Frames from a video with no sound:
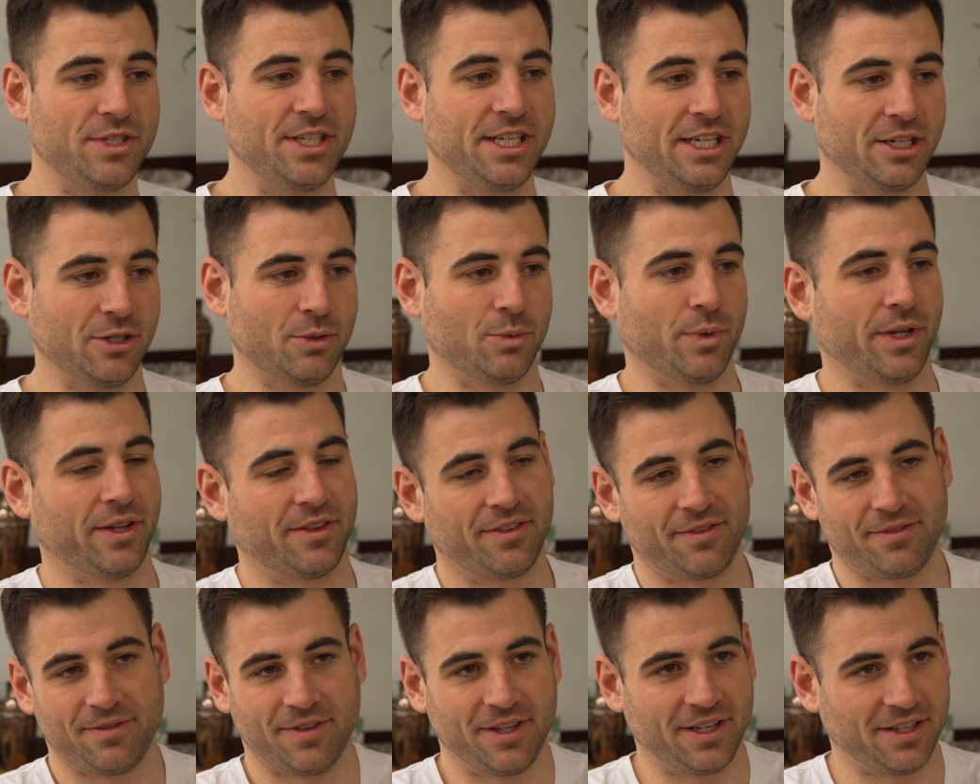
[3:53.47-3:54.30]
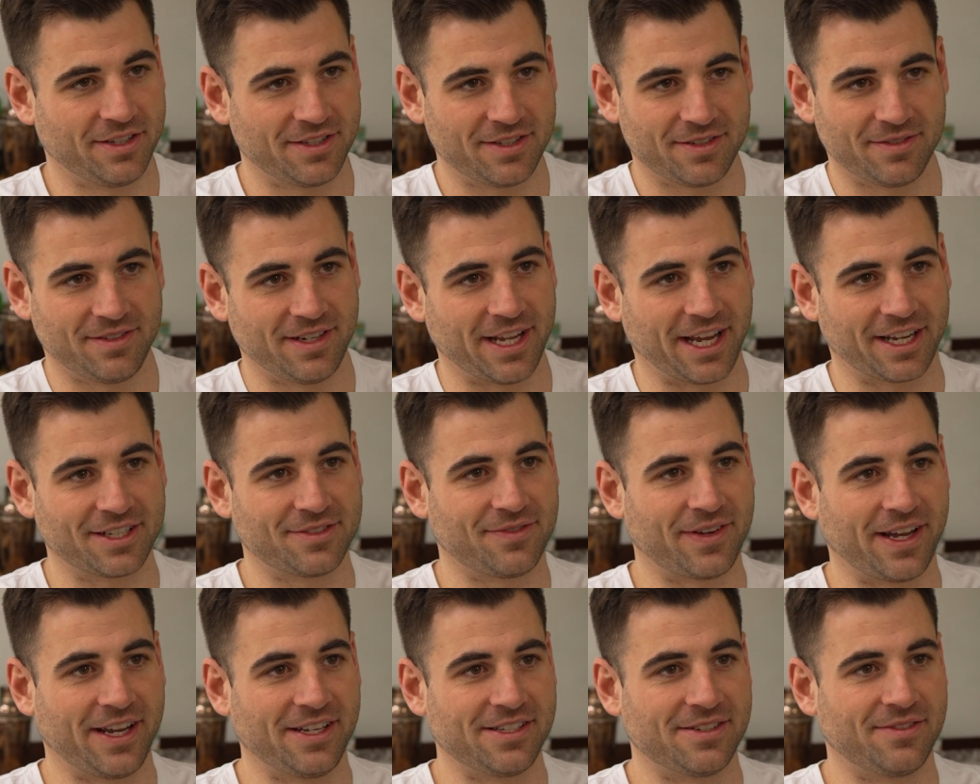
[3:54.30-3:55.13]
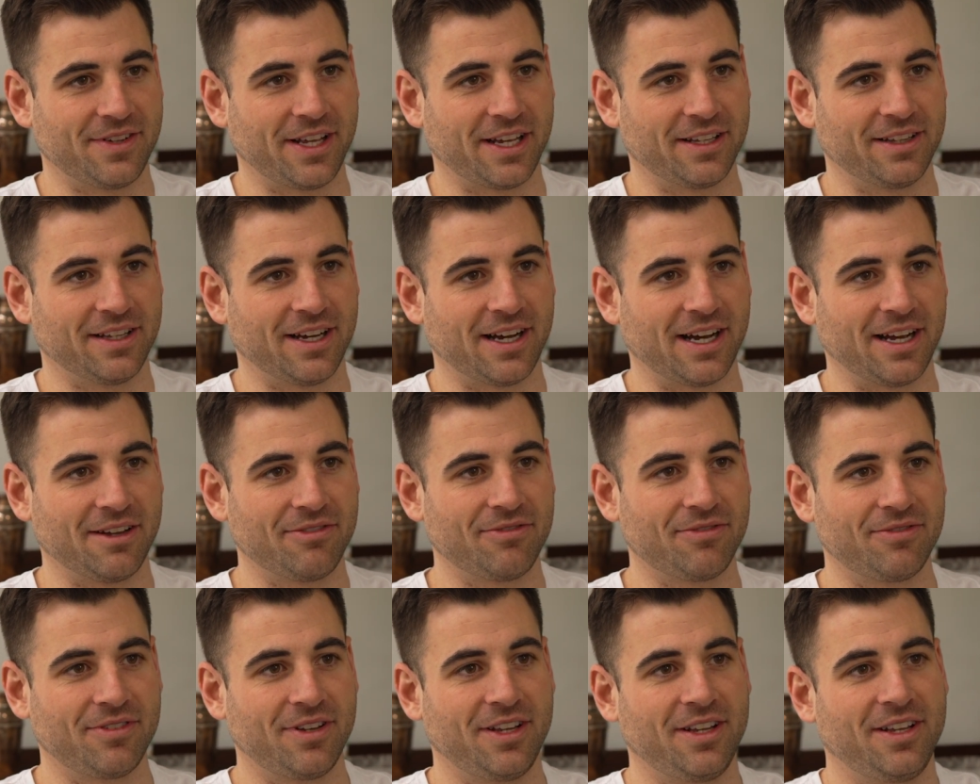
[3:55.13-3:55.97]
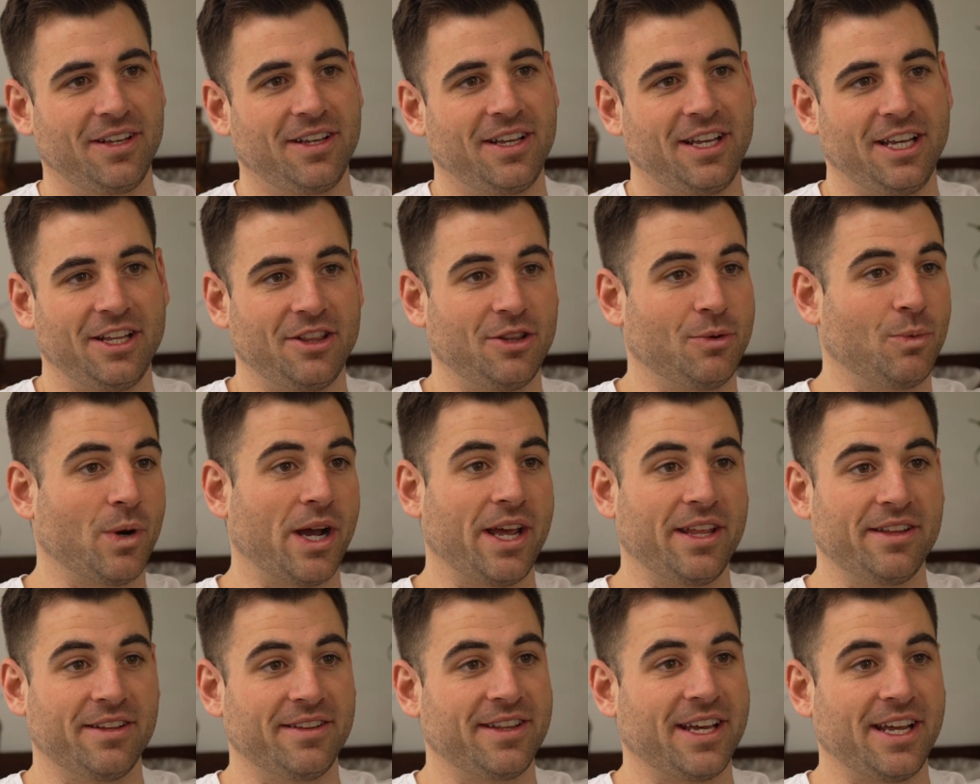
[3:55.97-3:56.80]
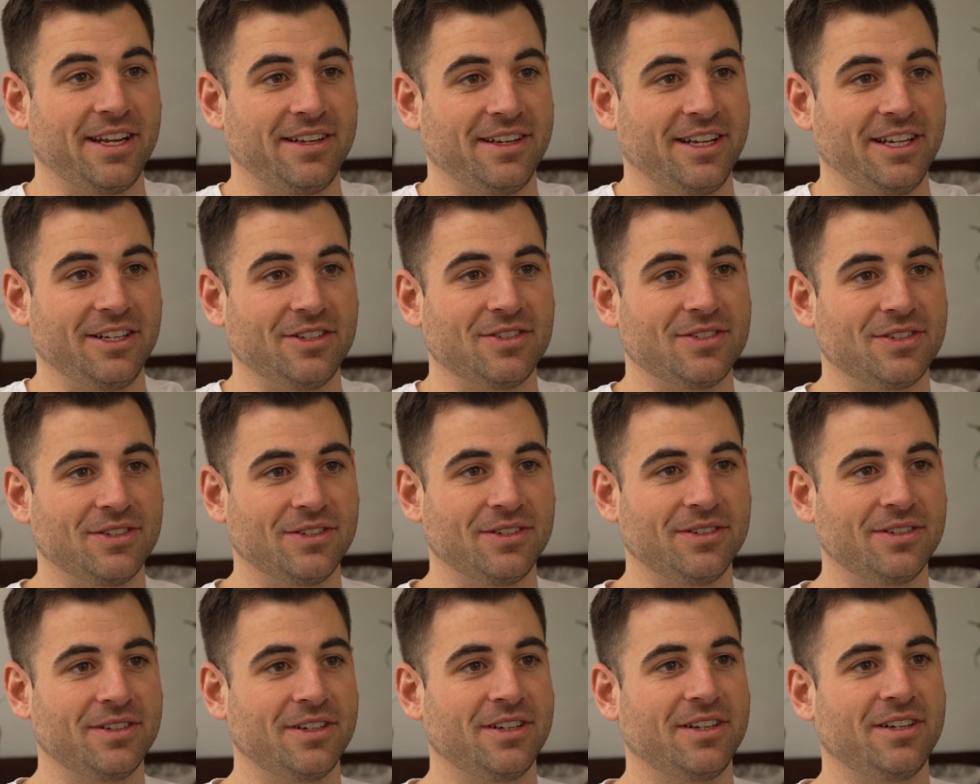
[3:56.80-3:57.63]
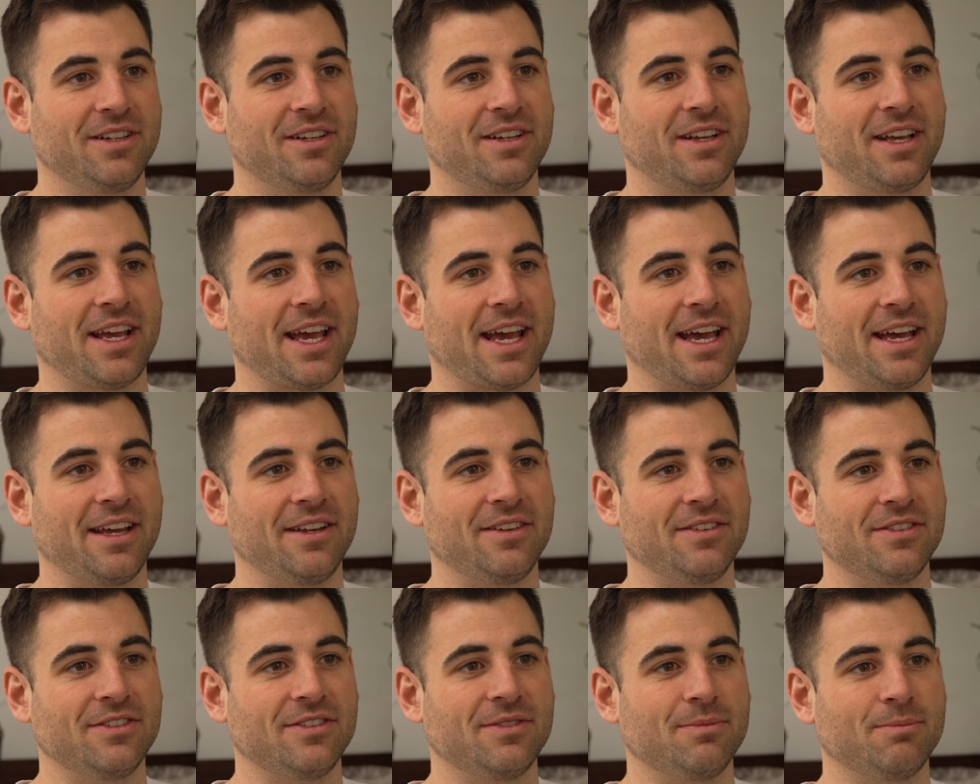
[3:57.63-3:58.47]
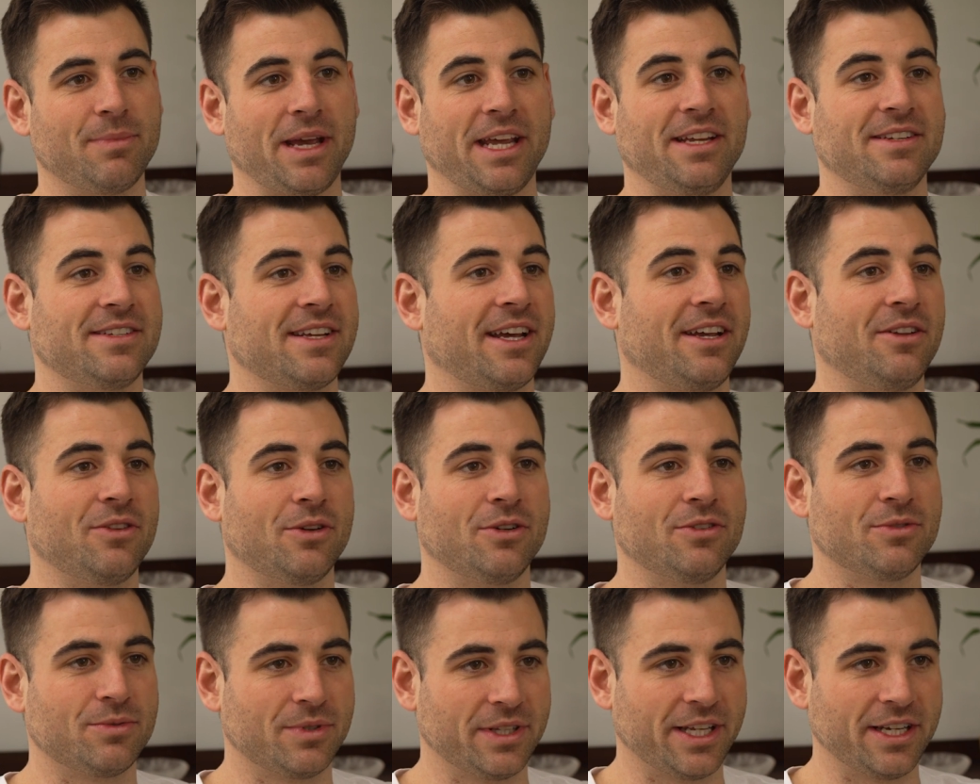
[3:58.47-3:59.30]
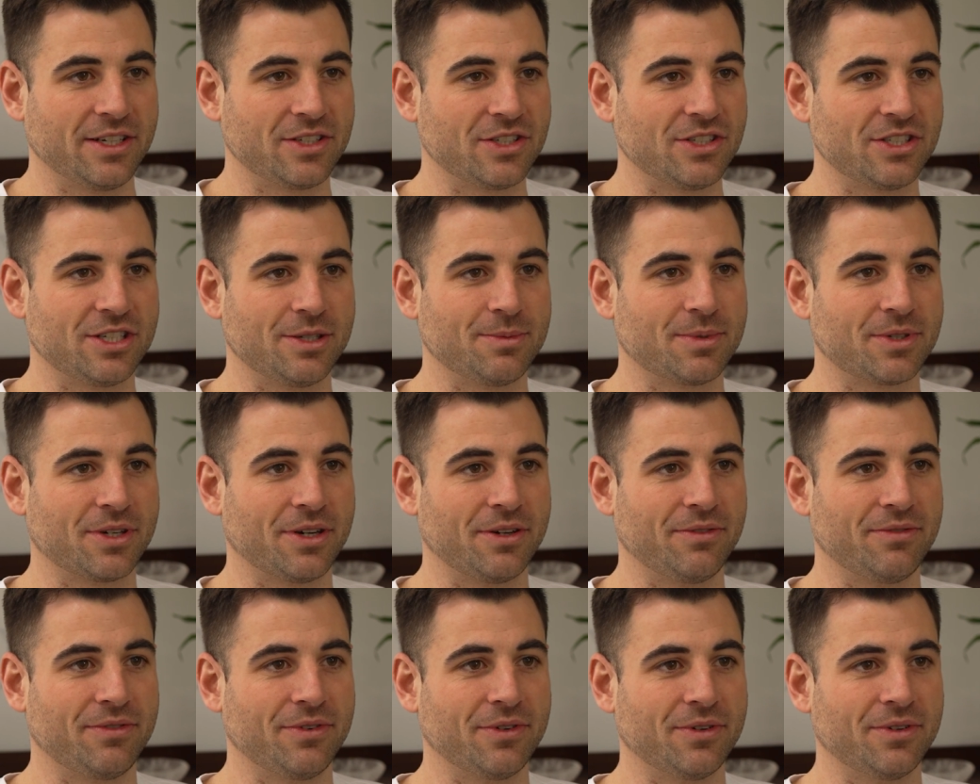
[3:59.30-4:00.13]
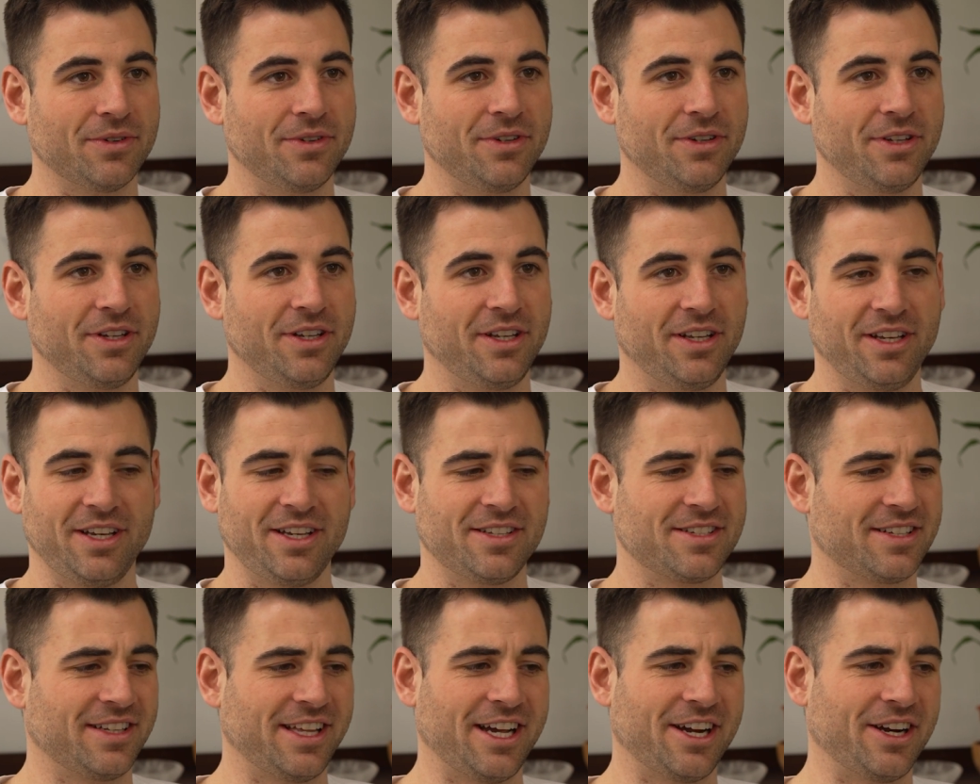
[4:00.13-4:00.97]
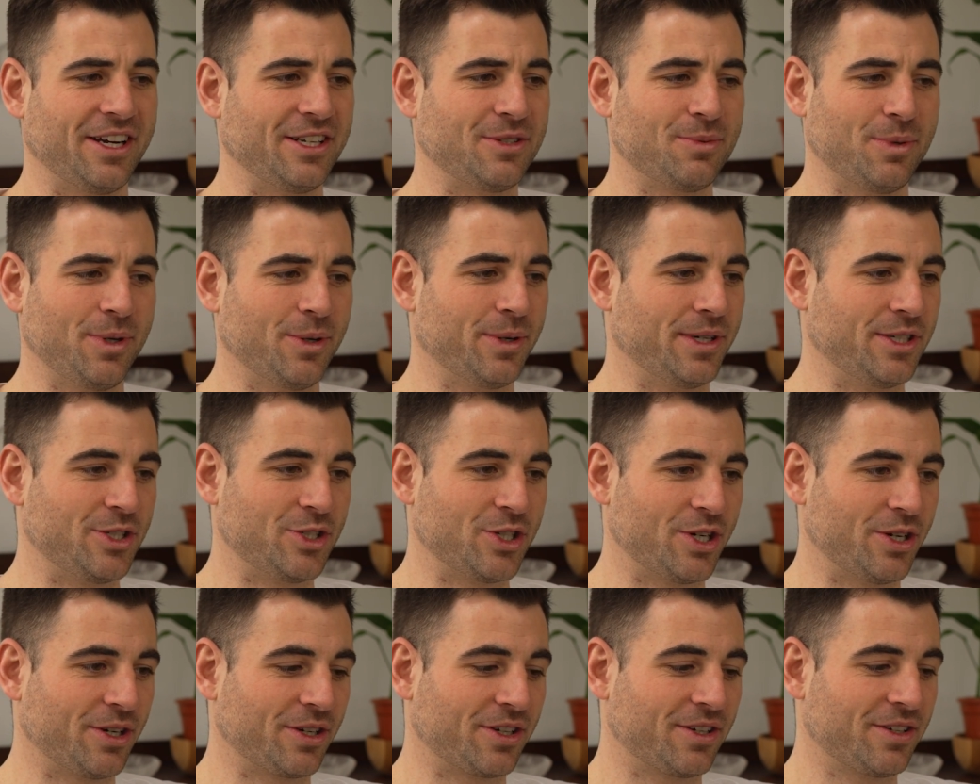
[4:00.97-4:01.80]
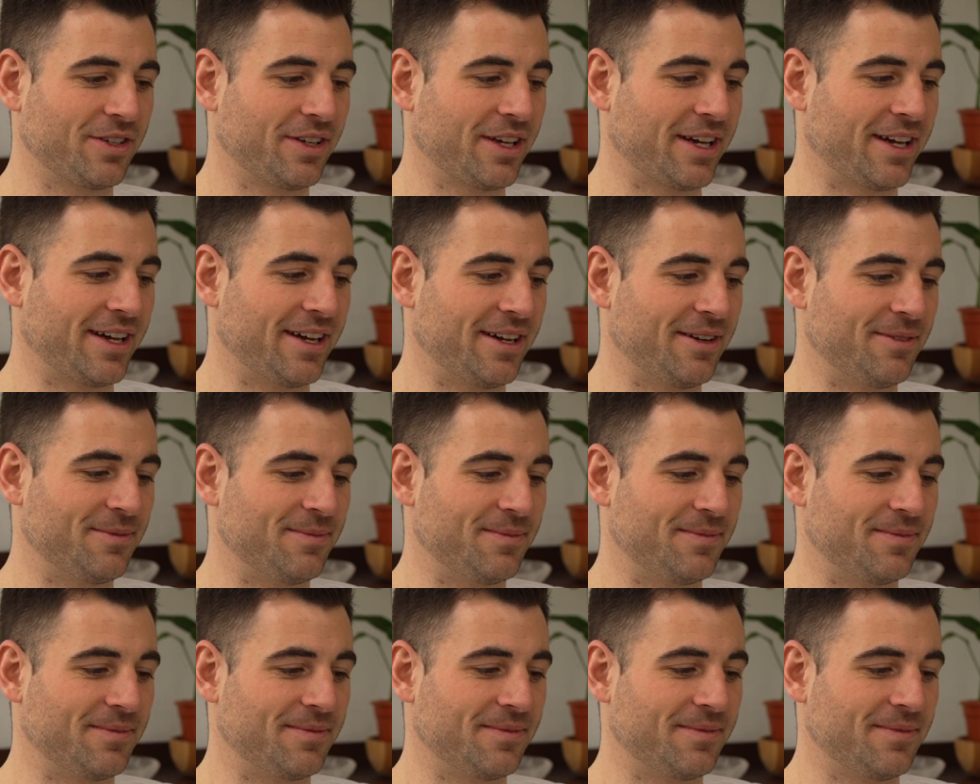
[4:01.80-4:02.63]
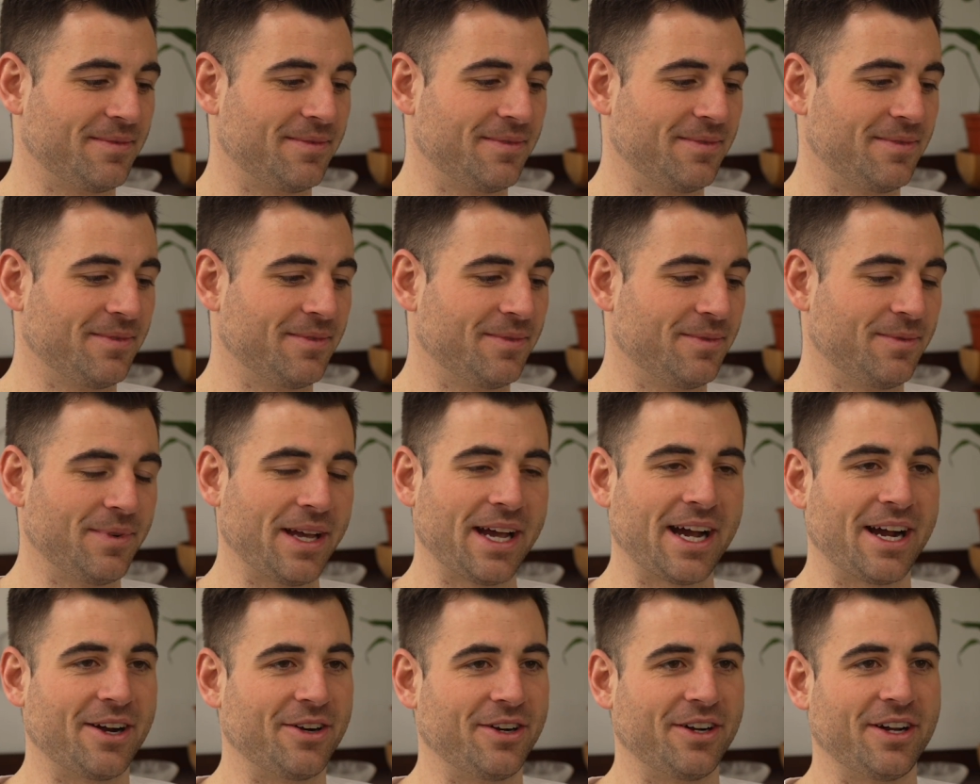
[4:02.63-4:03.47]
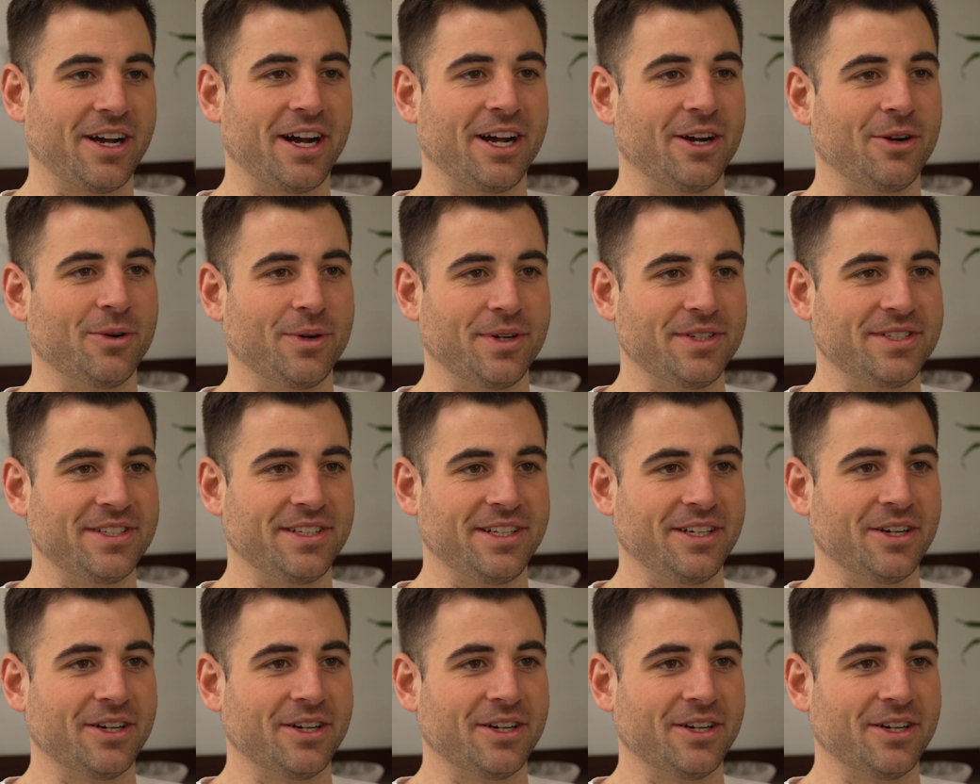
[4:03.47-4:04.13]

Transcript: deal with this next phase of their life in the way that they need to, and maintain those relationships going forward. It's hilarious. We always joke, Aaron and I are always